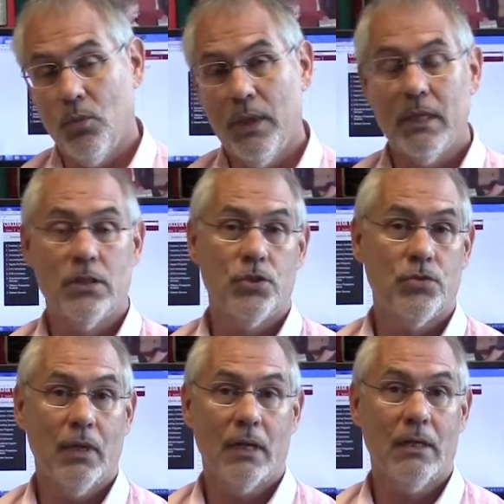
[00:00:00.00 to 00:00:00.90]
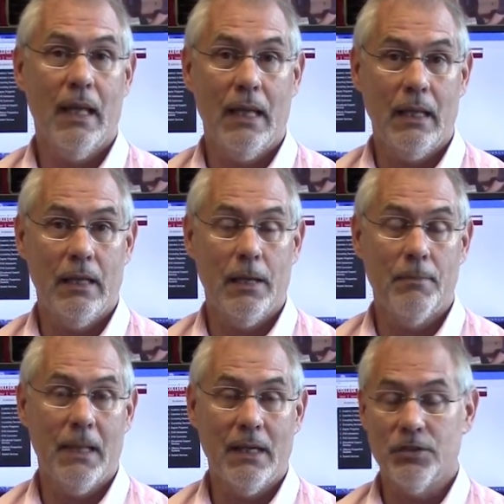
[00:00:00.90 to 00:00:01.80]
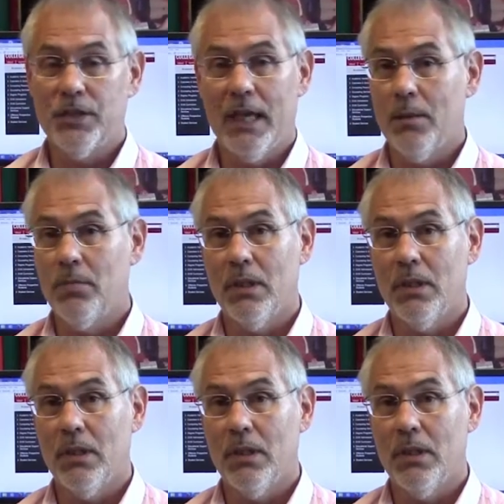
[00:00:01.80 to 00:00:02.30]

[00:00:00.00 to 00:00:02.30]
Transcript: We construct an example